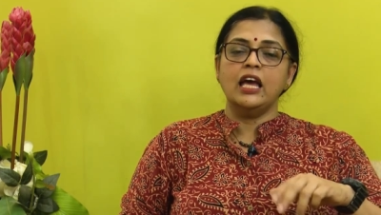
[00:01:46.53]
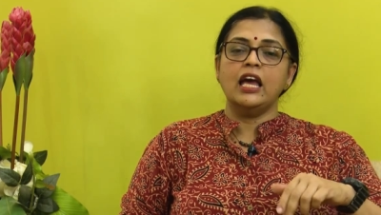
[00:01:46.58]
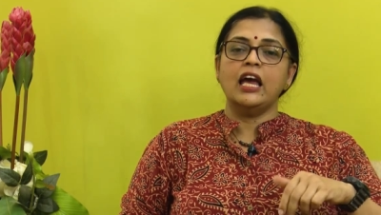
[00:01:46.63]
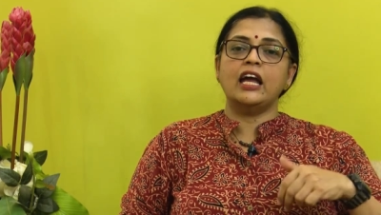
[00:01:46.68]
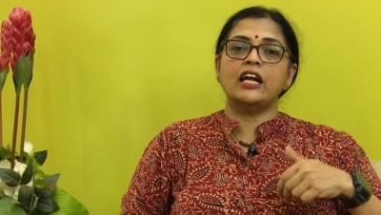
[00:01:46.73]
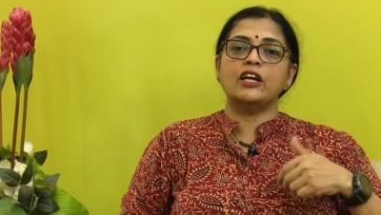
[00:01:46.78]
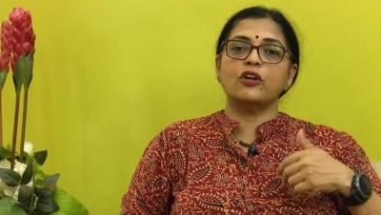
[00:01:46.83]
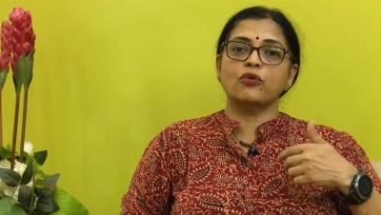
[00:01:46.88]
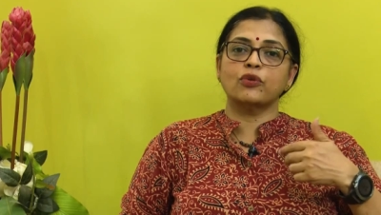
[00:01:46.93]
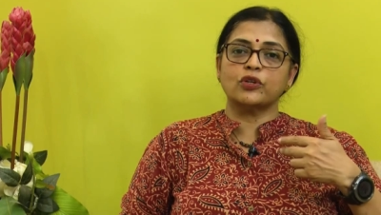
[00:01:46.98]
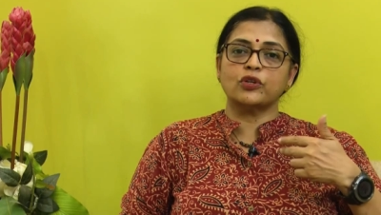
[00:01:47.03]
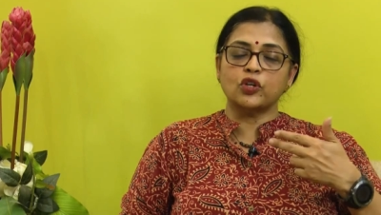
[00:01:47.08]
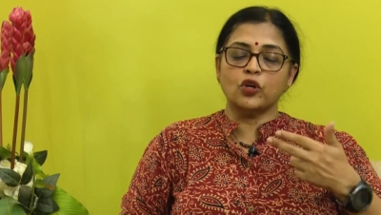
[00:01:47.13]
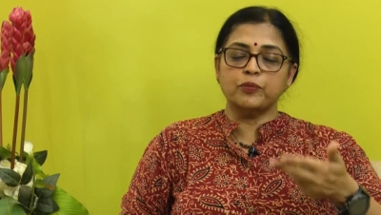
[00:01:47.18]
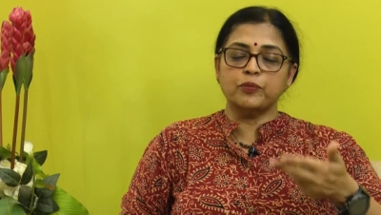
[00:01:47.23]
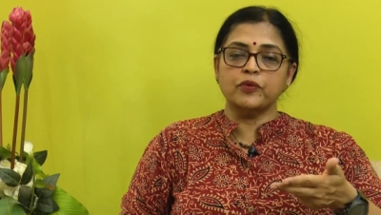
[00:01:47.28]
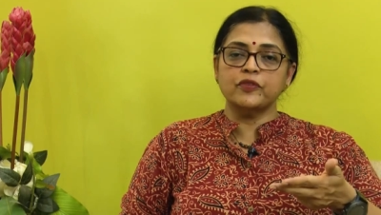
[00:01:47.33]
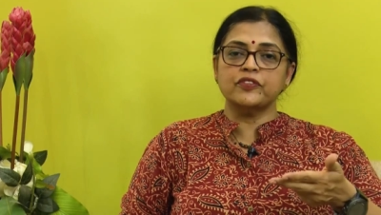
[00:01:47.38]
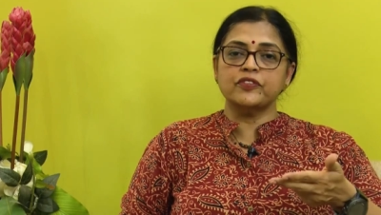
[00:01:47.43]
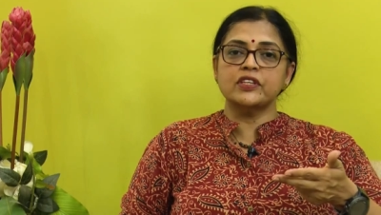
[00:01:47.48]
and on
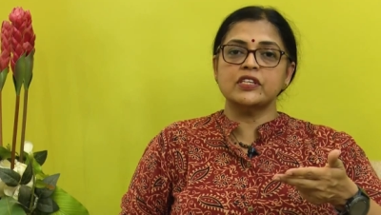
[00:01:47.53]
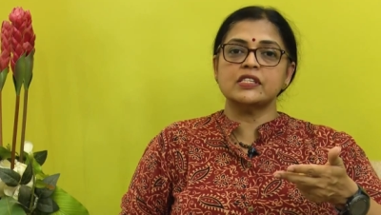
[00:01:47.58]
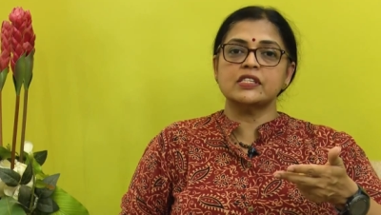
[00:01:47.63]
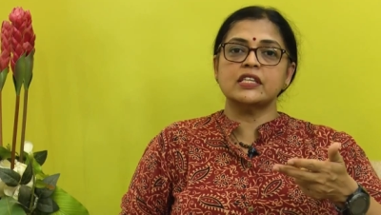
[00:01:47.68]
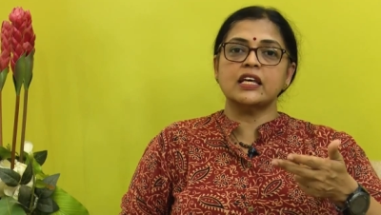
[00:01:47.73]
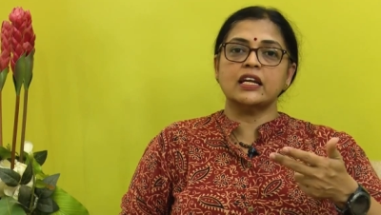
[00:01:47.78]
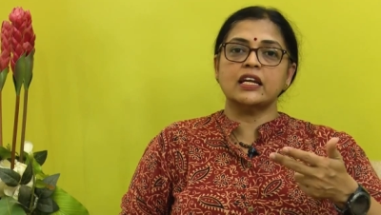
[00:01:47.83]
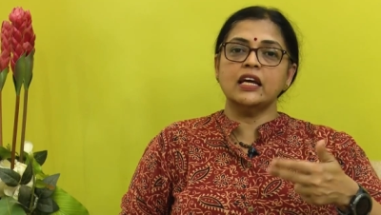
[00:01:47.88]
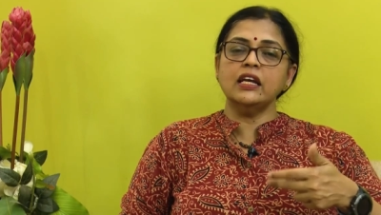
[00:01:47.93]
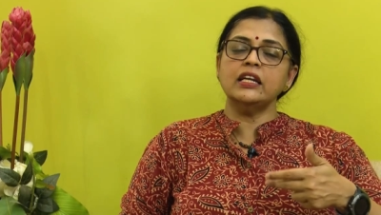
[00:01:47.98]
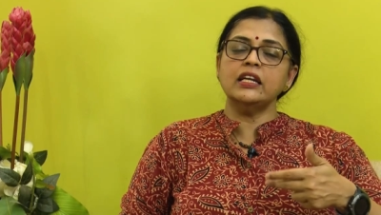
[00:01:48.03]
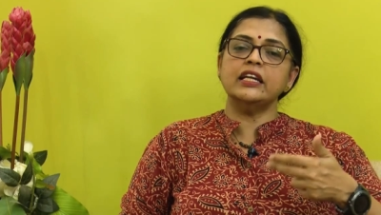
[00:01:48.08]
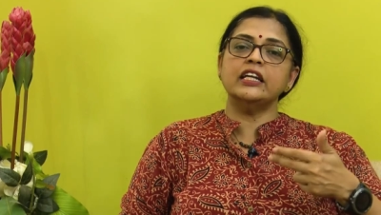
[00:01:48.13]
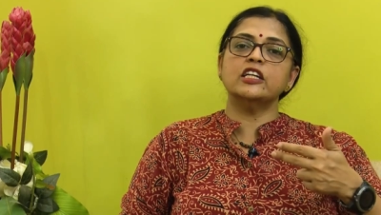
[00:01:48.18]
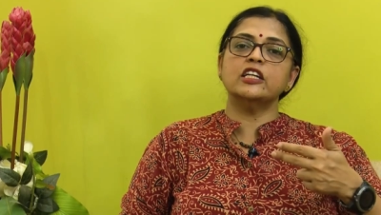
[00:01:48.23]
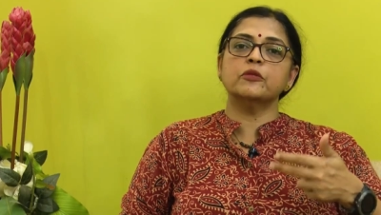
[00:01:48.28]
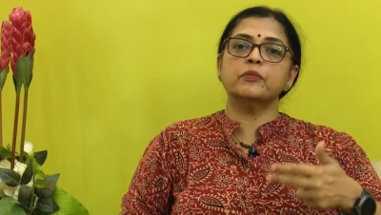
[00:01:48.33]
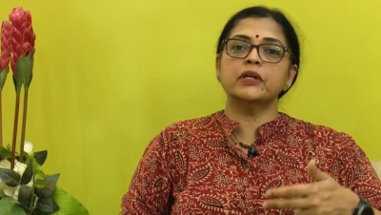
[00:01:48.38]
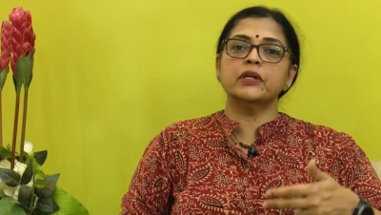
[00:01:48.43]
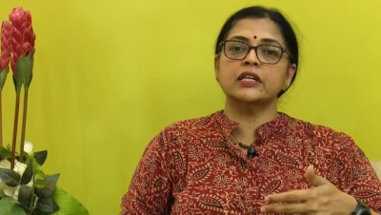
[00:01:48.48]
top of this there are
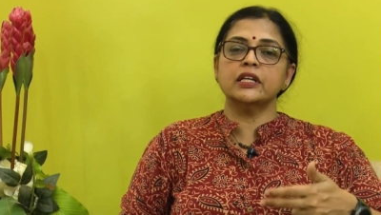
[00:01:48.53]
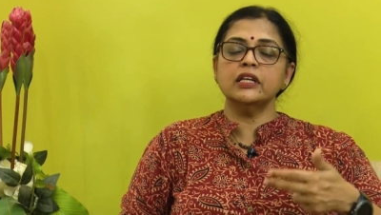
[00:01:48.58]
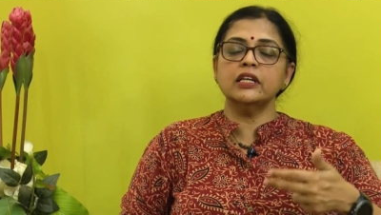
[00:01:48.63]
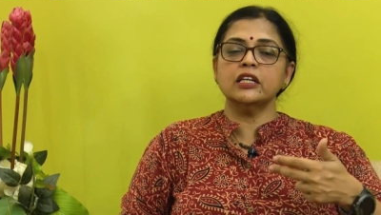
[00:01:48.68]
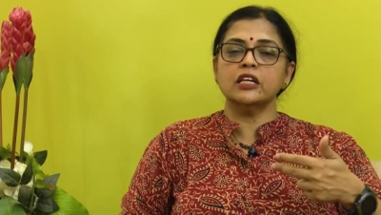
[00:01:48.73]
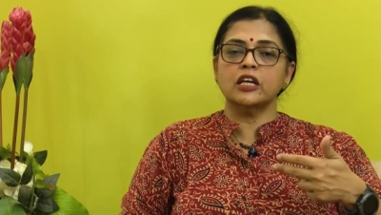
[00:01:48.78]
intermittent